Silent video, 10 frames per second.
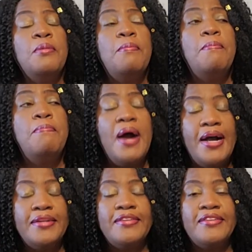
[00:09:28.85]

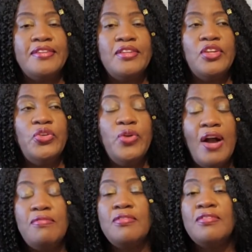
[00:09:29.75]
But you
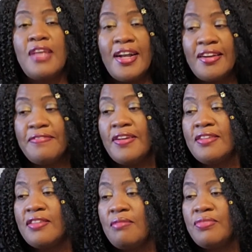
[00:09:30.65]
have to
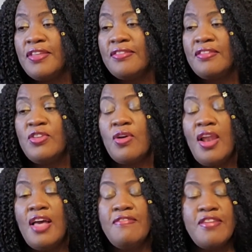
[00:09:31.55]
sacrifice some things in your
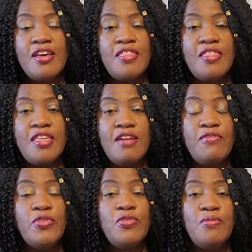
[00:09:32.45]
life here and there
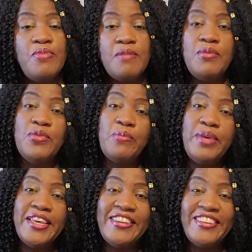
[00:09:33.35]
for you to be able to
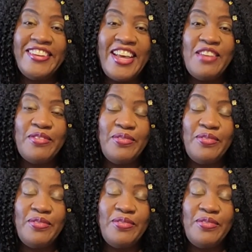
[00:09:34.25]
make it in life.